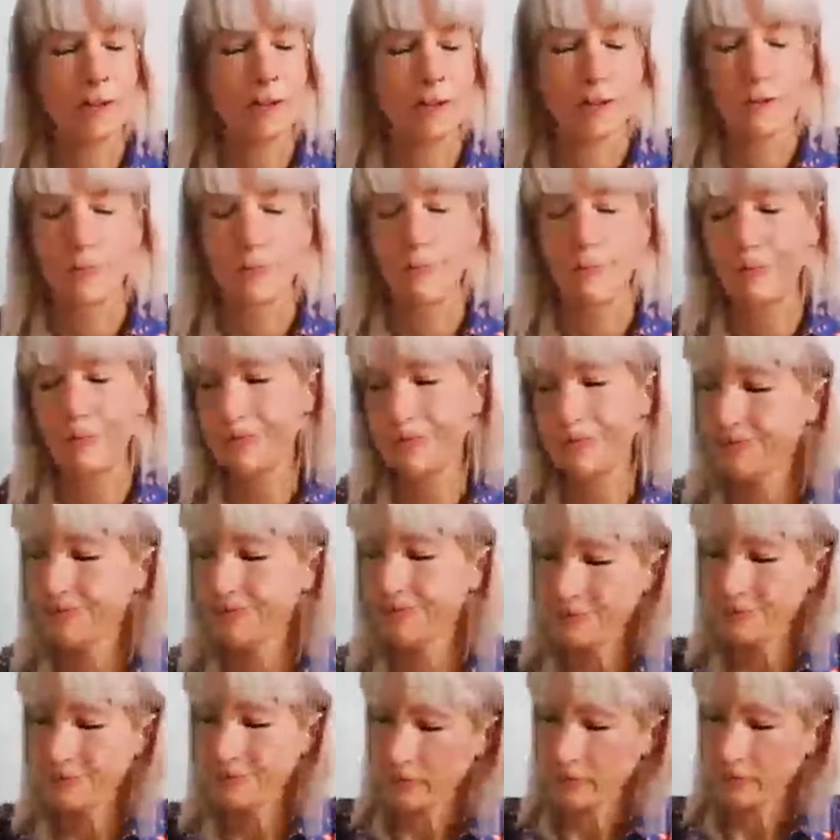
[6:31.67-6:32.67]
worried
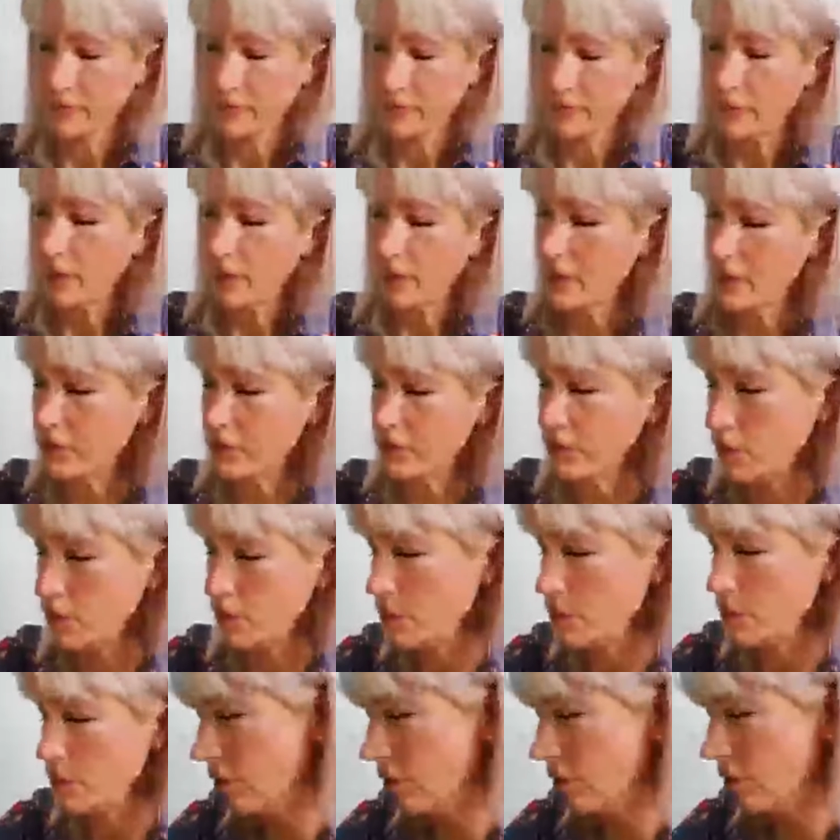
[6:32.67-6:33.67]
about, let's say.
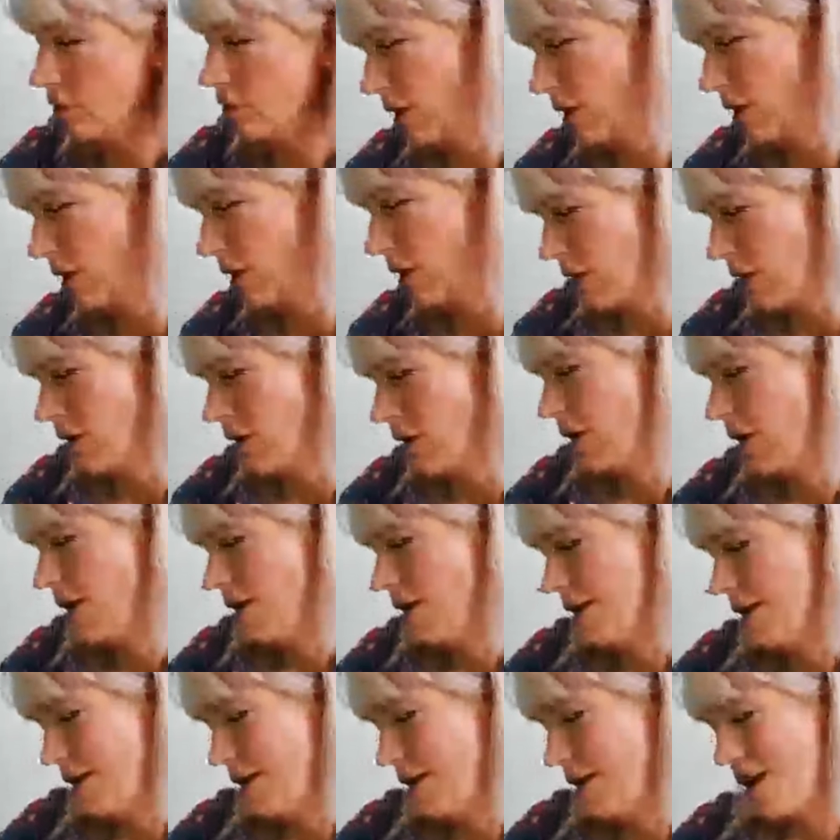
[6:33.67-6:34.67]

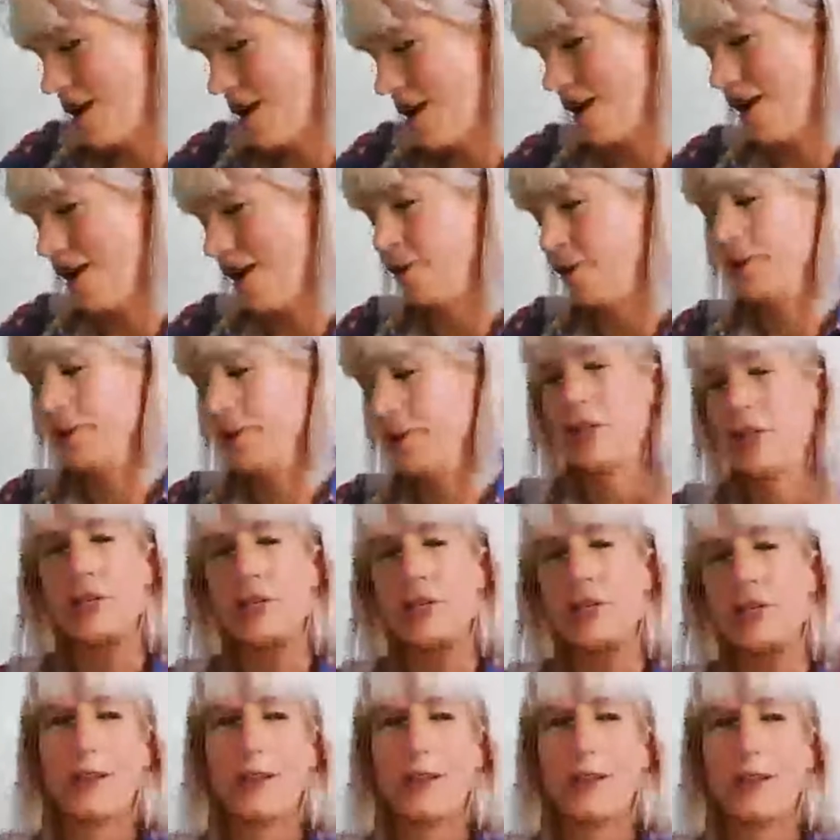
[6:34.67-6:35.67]
So,
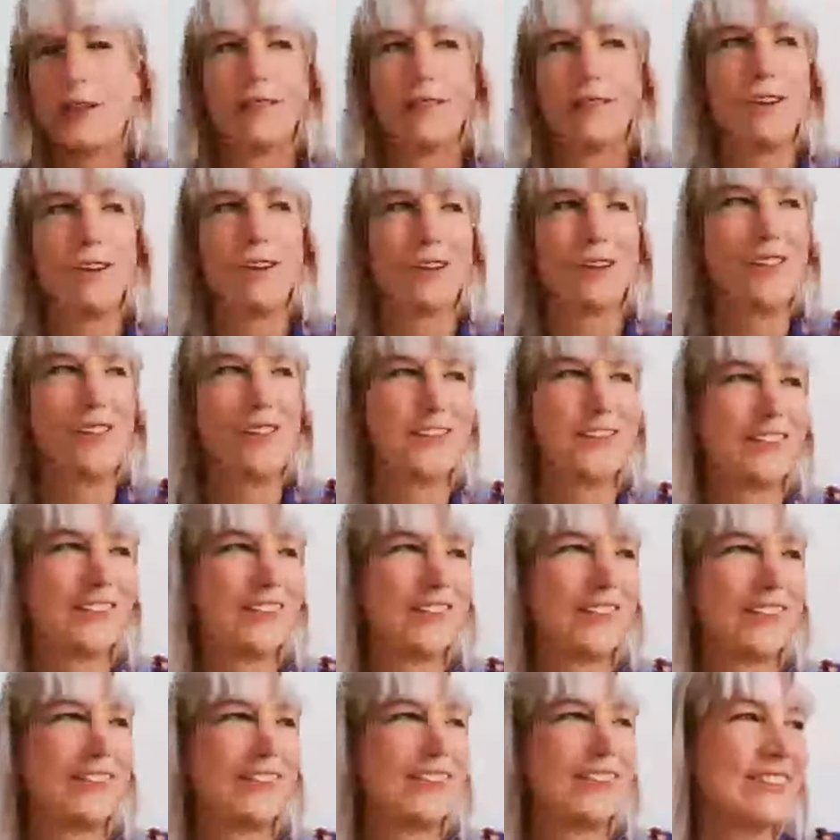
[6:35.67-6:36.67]
I really
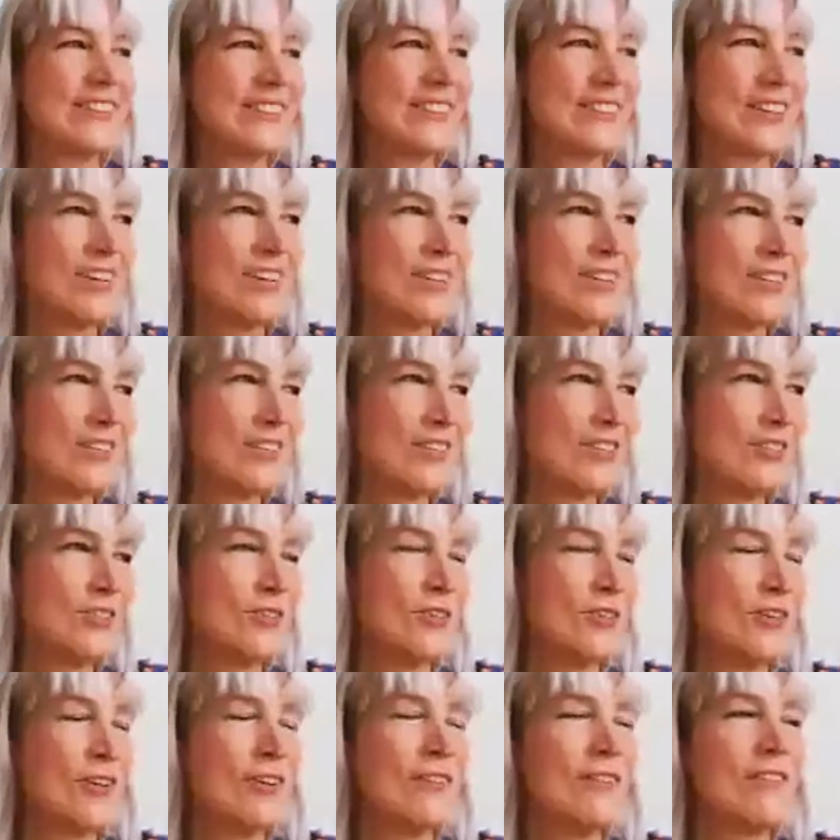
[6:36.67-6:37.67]
the
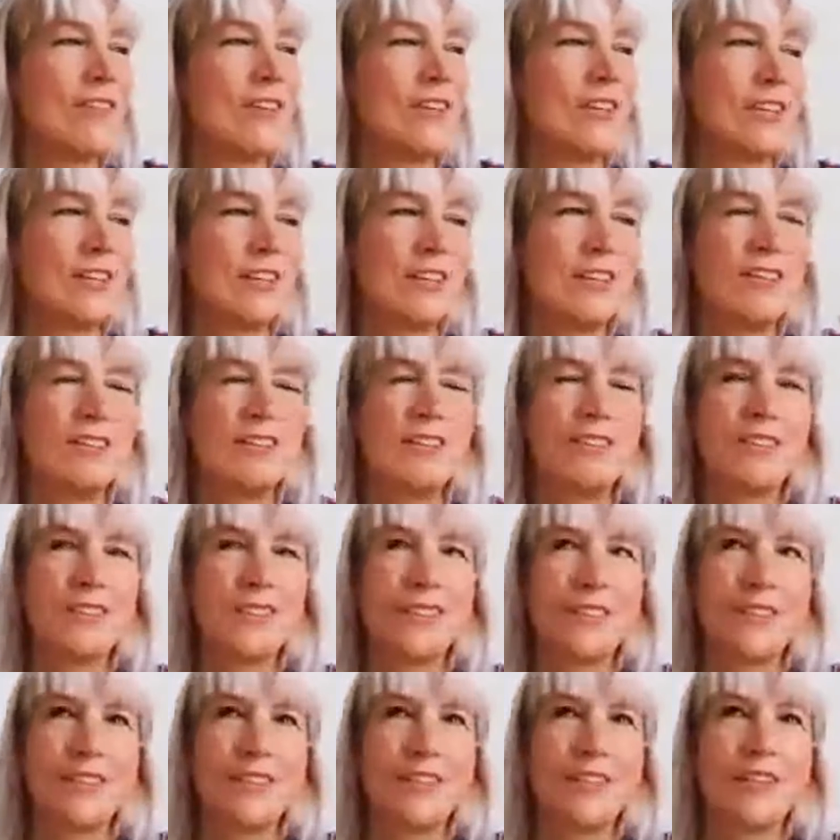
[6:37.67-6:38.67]
long and the short of it
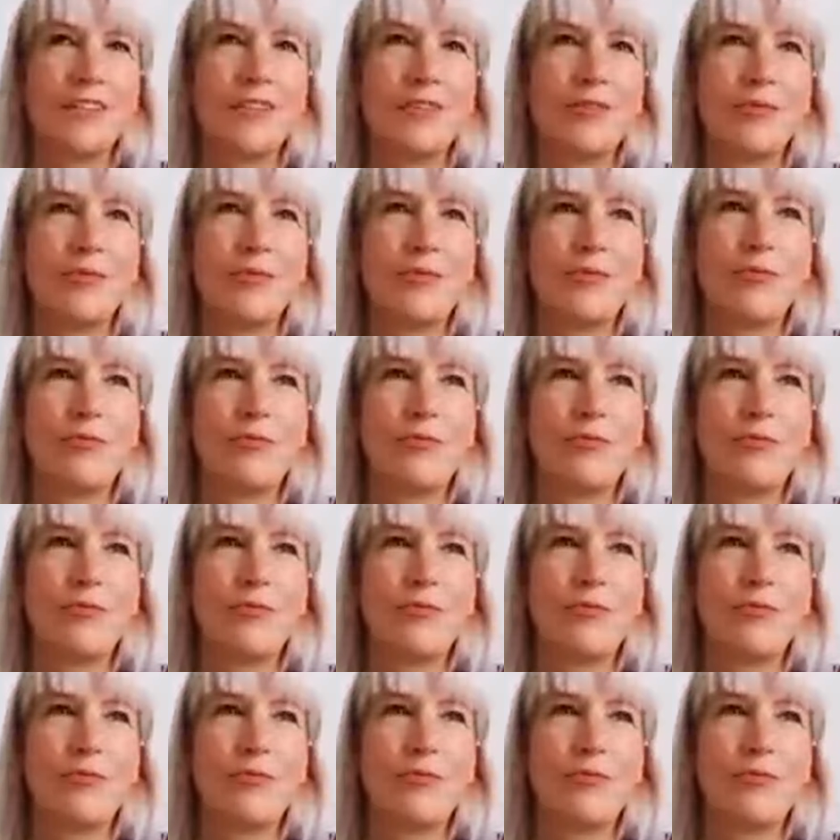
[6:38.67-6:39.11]
is, like,